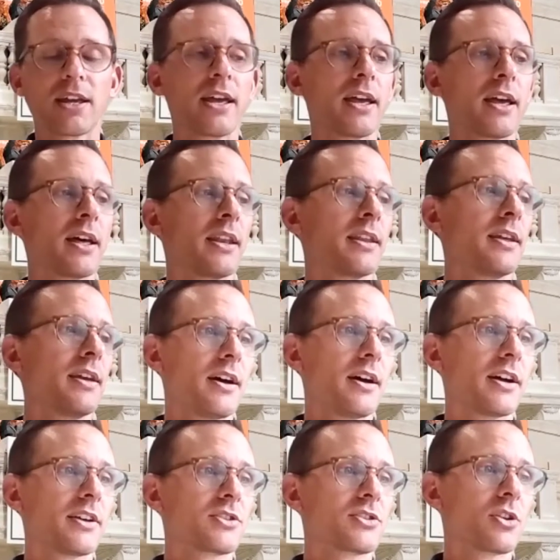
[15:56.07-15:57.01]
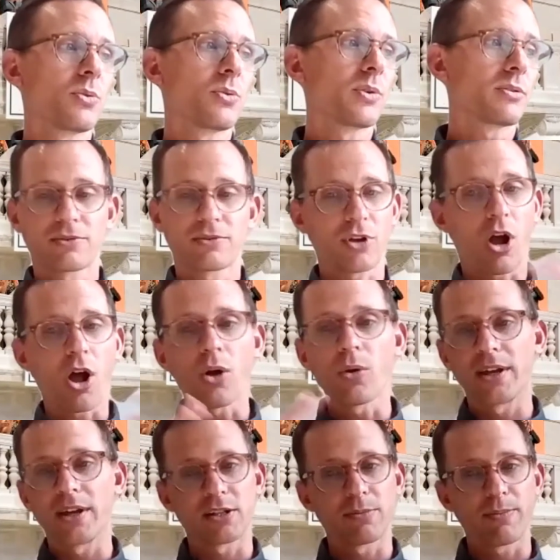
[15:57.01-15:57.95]
And it's
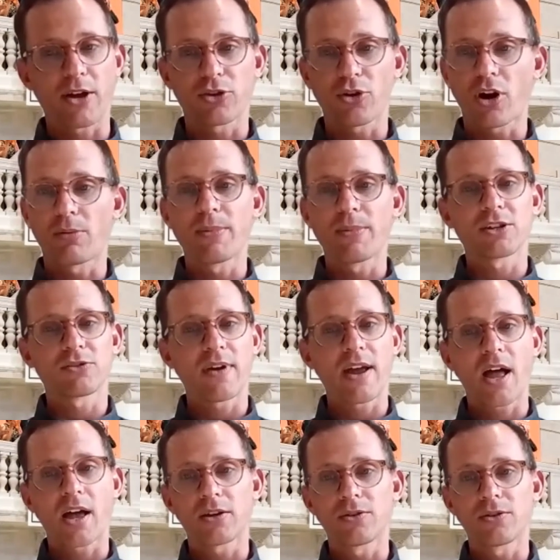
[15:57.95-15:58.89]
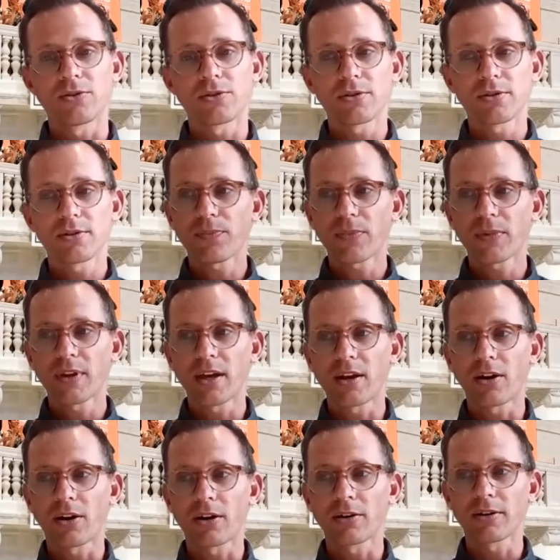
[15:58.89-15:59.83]
always about our best values, and
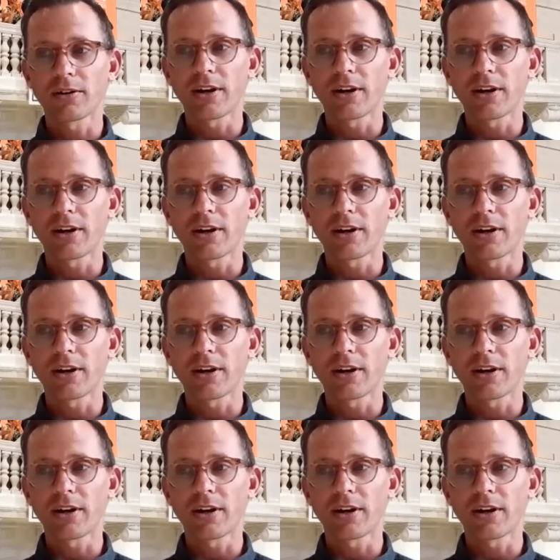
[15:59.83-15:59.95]
our